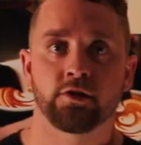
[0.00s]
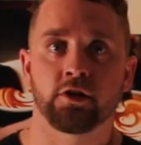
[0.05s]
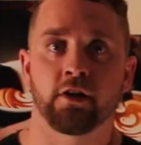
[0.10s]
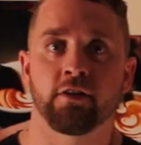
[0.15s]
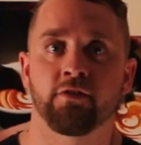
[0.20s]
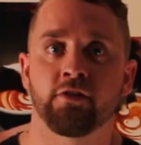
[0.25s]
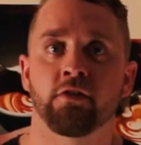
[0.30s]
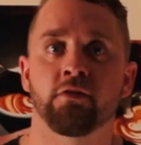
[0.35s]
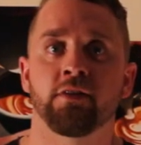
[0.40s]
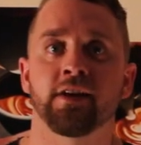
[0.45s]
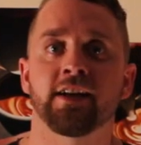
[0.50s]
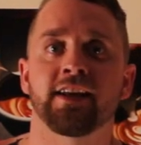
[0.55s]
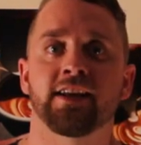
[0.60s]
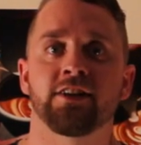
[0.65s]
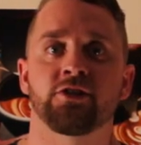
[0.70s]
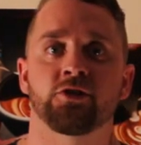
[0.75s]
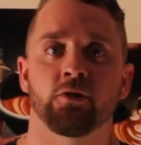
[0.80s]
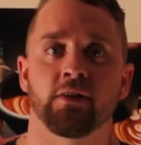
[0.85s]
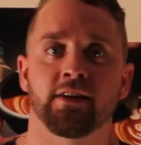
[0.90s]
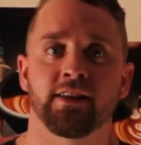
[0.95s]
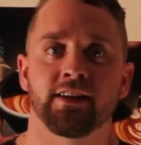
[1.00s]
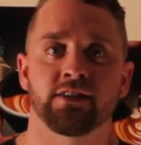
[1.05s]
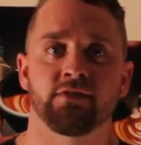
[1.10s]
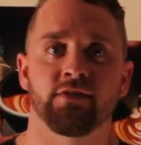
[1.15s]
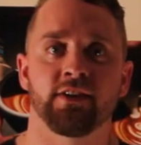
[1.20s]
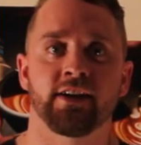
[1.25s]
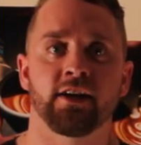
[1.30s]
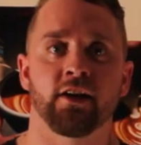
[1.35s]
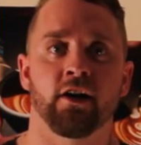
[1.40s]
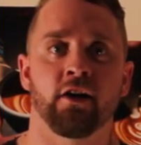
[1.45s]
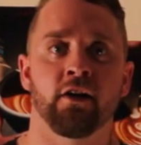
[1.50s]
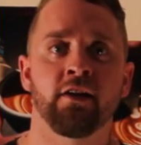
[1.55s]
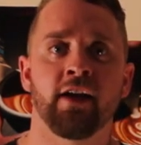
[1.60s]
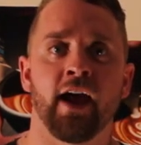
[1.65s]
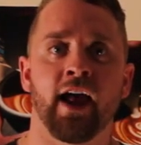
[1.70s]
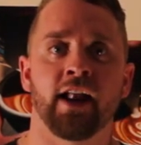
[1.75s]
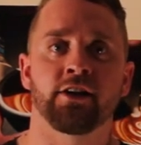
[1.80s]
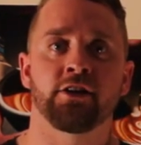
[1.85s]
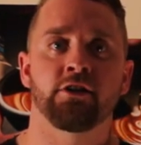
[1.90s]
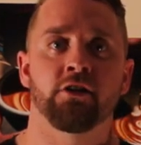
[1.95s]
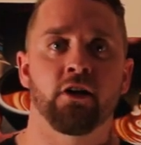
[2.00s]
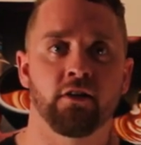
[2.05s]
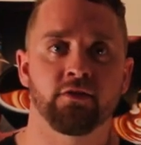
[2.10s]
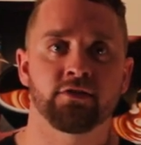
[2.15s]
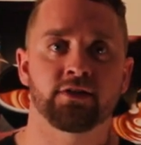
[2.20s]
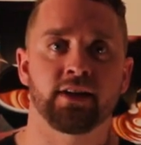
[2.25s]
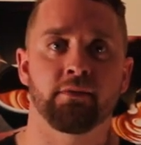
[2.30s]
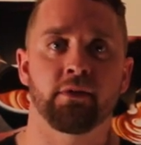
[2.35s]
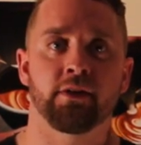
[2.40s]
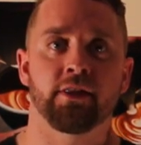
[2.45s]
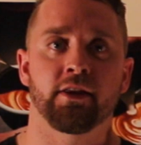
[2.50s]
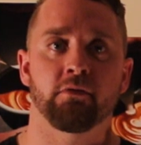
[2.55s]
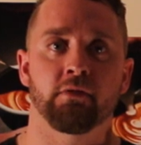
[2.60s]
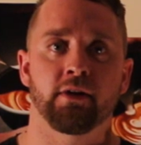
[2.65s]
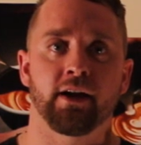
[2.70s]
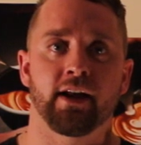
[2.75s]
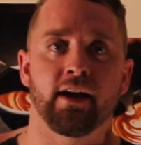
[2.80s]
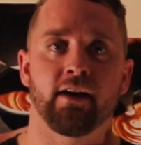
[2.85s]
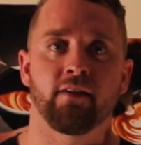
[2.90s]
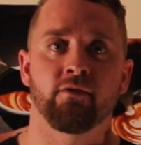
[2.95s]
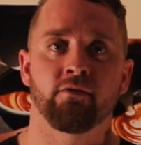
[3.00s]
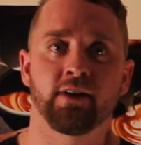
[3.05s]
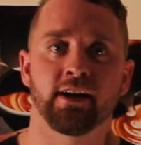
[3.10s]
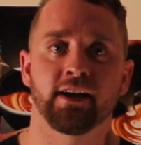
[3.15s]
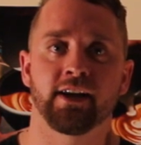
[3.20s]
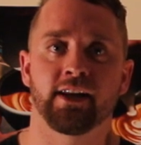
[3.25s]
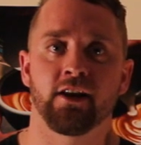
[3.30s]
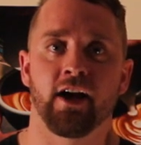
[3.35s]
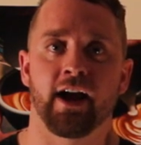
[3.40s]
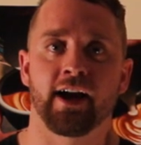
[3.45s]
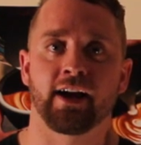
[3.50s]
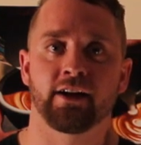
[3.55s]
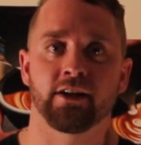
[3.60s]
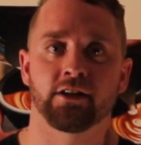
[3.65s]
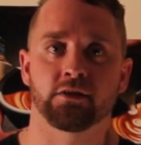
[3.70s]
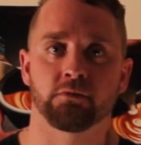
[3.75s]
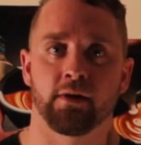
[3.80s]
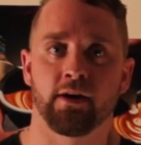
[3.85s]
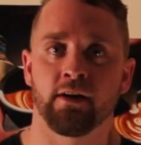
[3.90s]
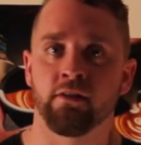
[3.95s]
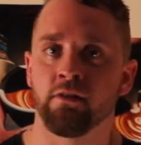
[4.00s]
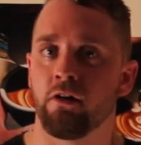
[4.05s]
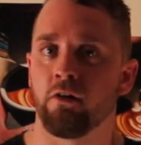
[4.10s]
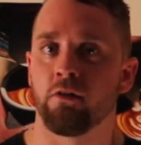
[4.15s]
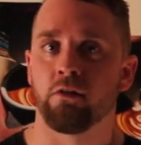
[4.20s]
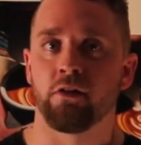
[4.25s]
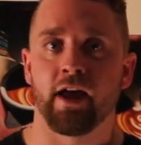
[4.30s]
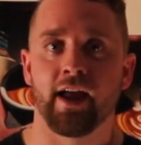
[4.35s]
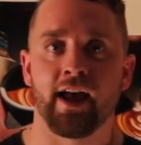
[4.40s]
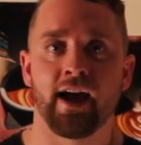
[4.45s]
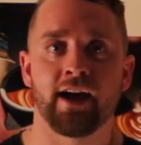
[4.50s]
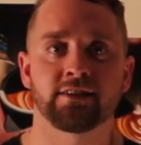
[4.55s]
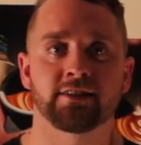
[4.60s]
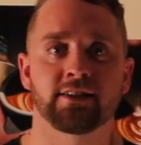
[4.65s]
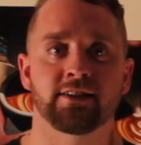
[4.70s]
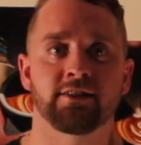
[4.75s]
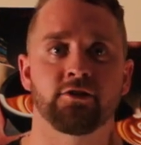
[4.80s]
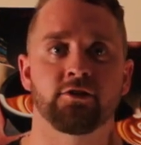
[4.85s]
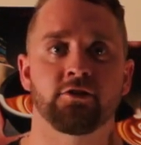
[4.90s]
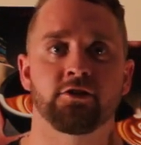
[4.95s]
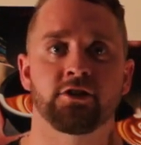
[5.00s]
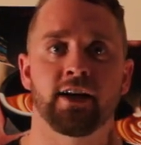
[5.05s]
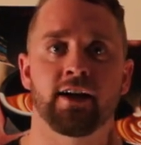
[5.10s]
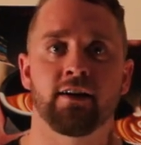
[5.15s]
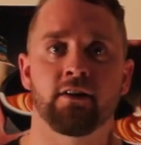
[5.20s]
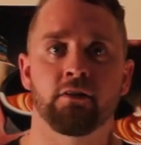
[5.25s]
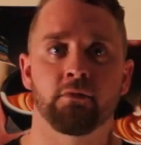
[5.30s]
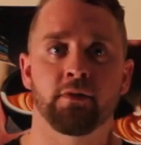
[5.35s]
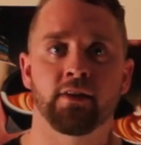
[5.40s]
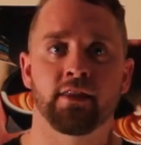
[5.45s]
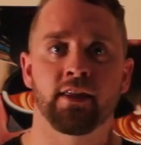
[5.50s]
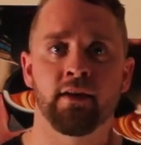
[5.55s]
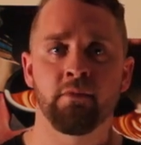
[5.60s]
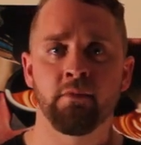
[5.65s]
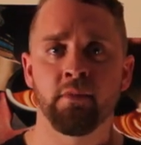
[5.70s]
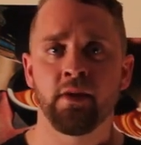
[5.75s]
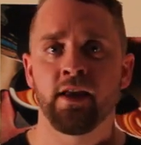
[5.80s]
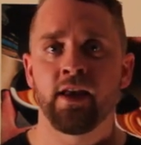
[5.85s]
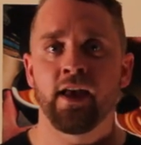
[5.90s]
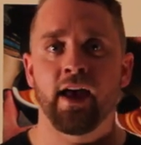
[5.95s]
So if you really enjoyed this video and you know of someone that would really like it as well, all I ask is you share it with them.